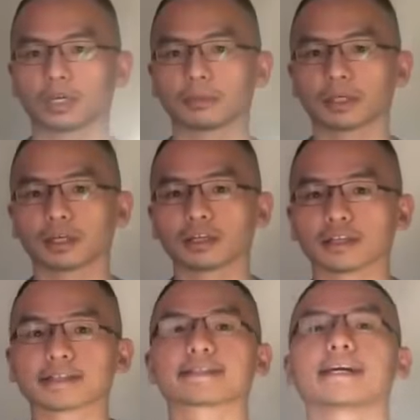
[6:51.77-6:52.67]
I mean, it
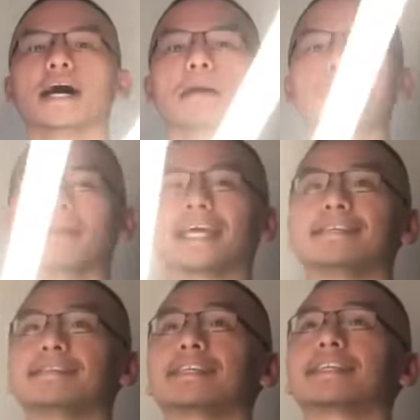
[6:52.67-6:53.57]
looks
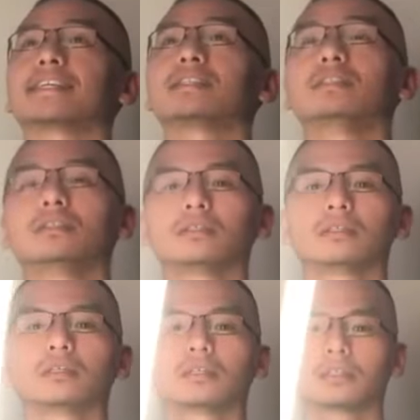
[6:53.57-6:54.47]
amazing,
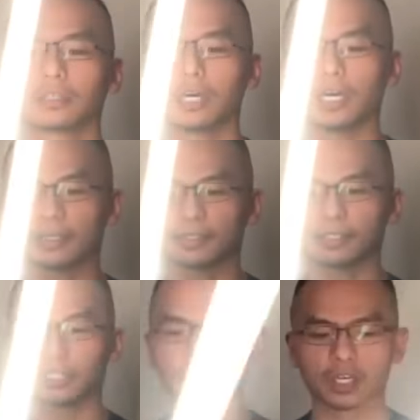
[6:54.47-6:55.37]

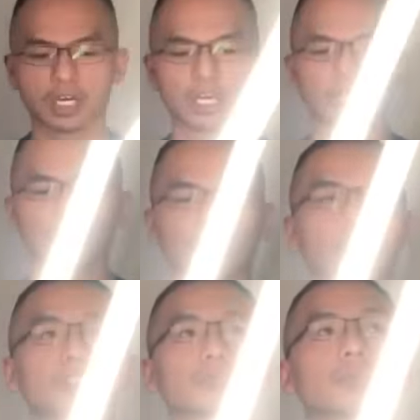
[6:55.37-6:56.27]
honestly.
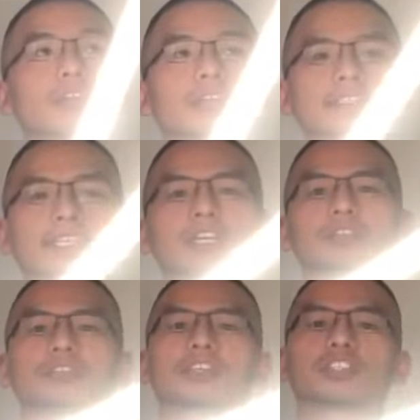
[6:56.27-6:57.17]
It's one of these
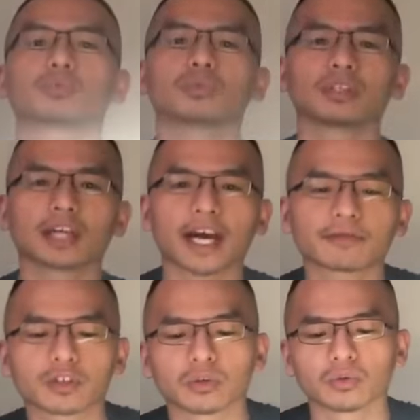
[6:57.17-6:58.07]
colors that you really
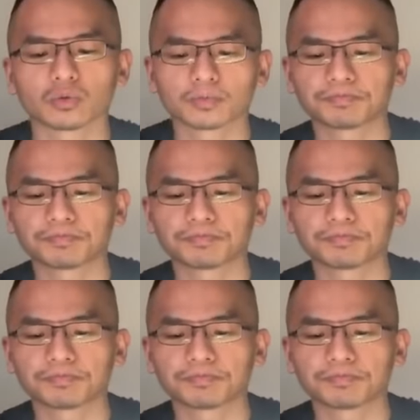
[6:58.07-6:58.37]
have to